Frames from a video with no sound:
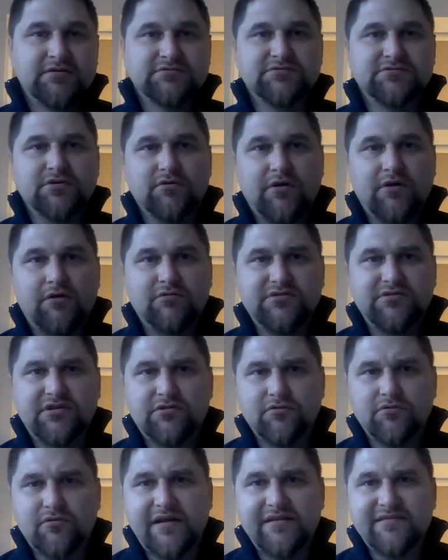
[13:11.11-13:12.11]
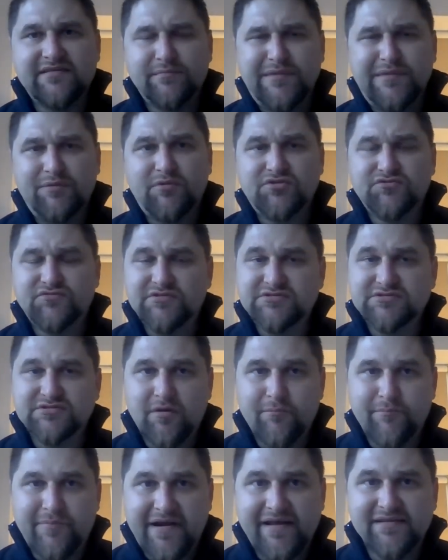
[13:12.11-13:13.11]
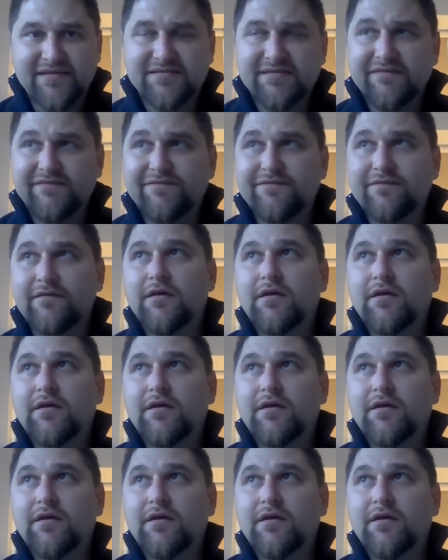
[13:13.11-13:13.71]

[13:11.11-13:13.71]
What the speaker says: So I wanted to write something which was comprehensive,